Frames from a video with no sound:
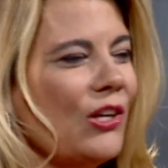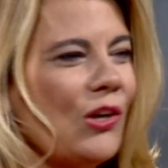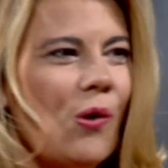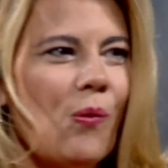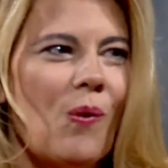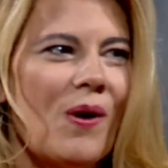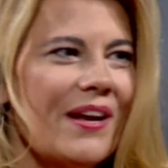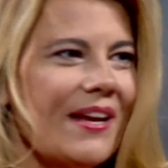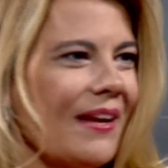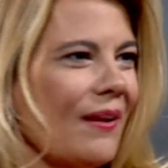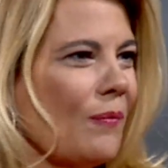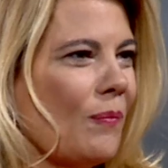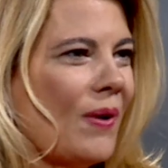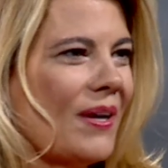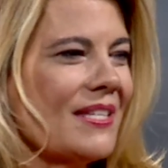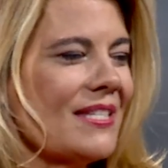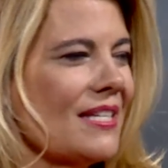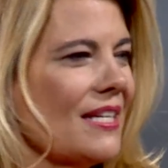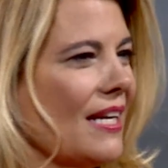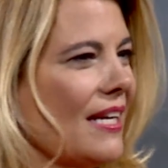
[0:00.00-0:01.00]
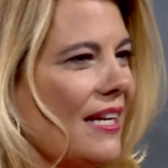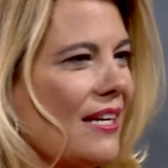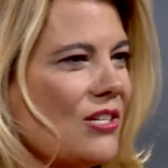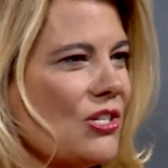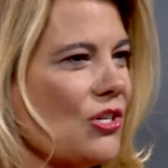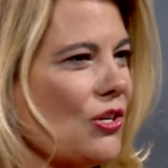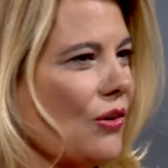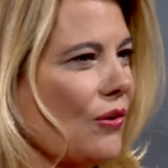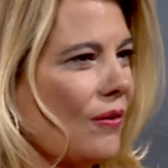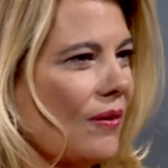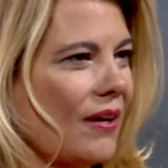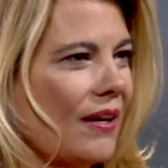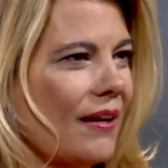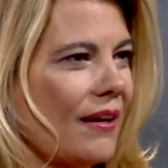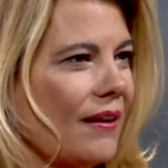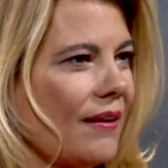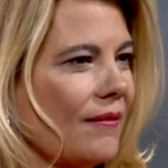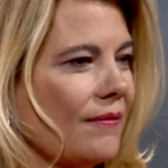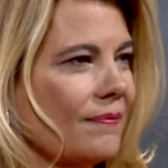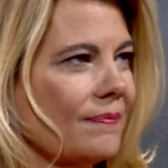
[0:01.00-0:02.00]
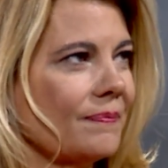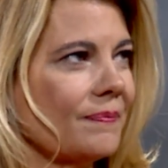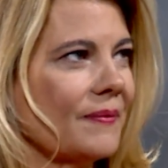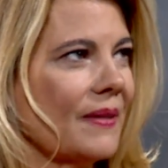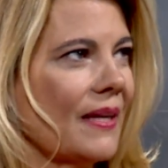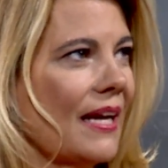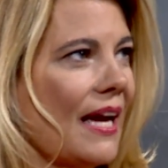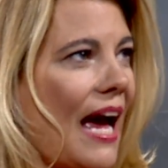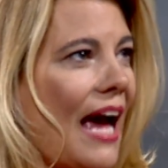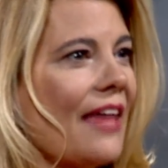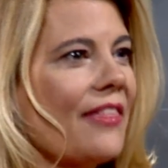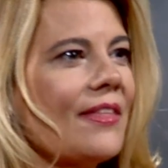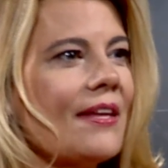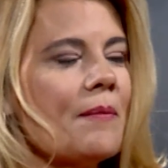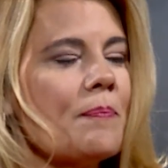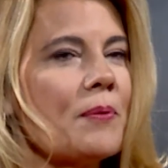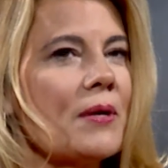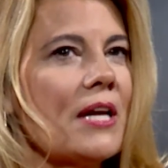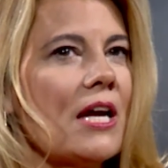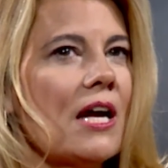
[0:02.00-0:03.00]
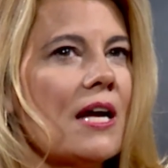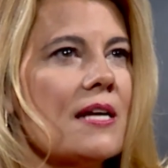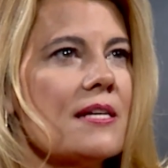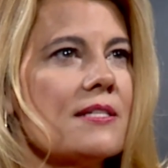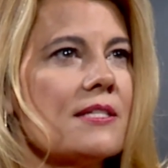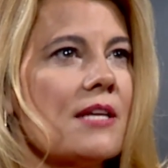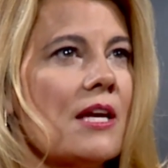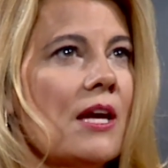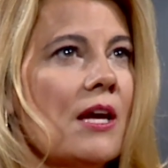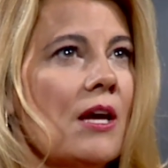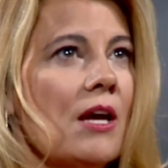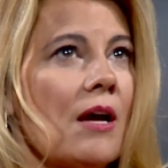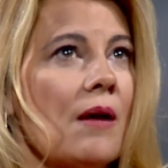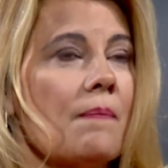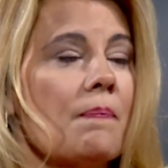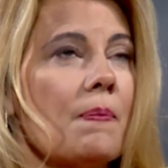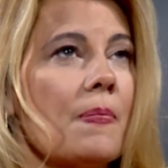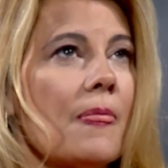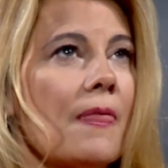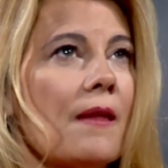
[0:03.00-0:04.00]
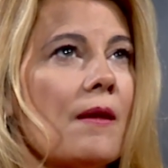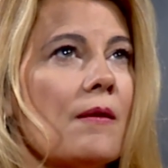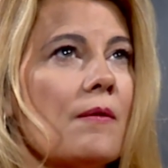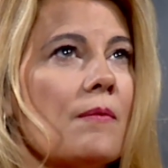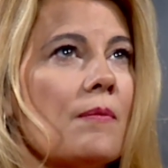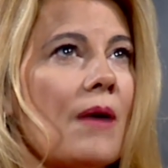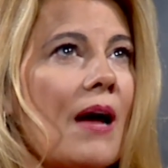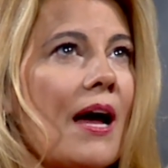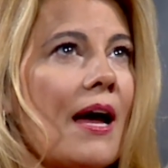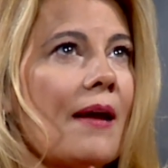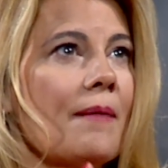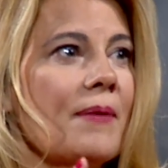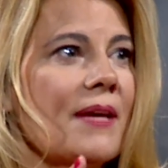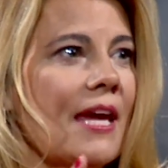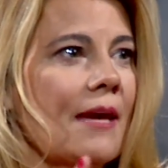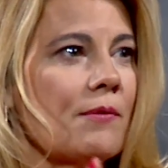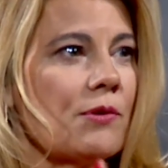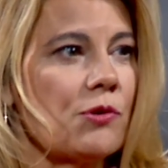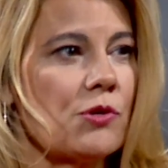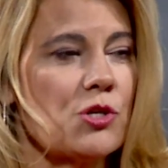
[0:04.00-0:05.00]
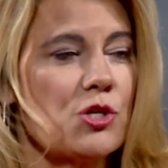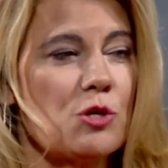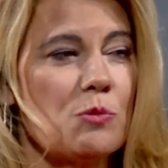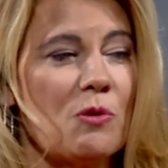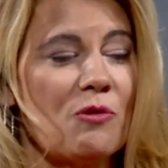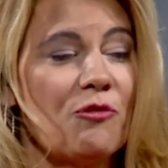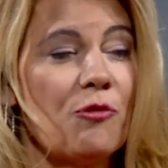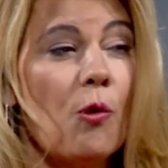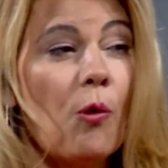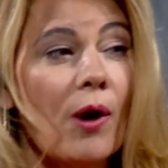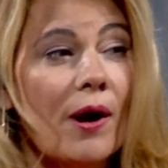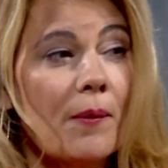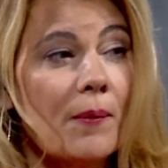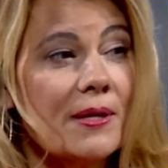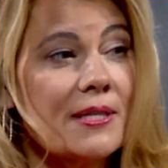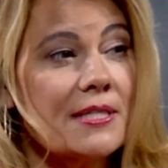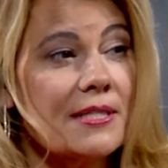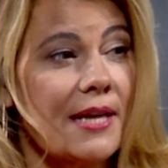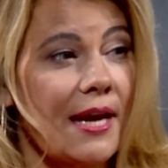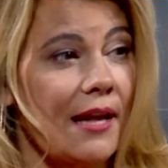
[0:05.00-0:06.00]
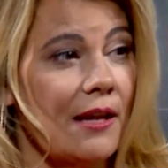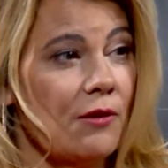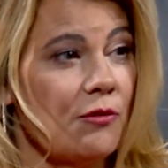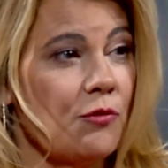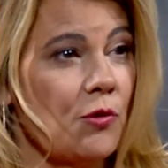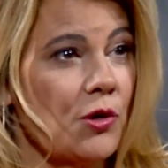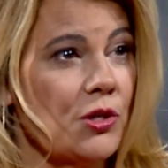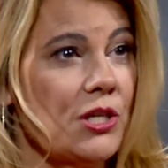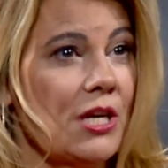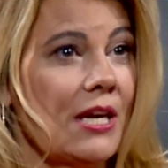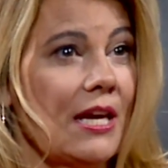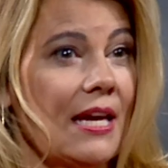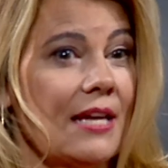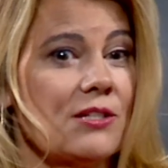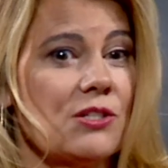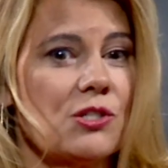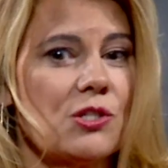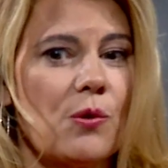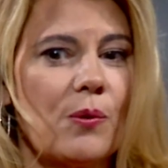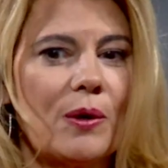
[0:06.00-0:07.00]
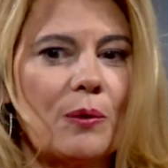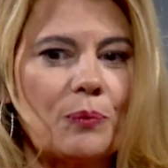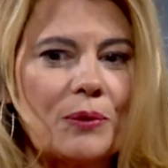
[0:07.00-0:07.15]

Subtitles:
You know what? It wasn't an issue. I think because I became a Christian before I went to California, and so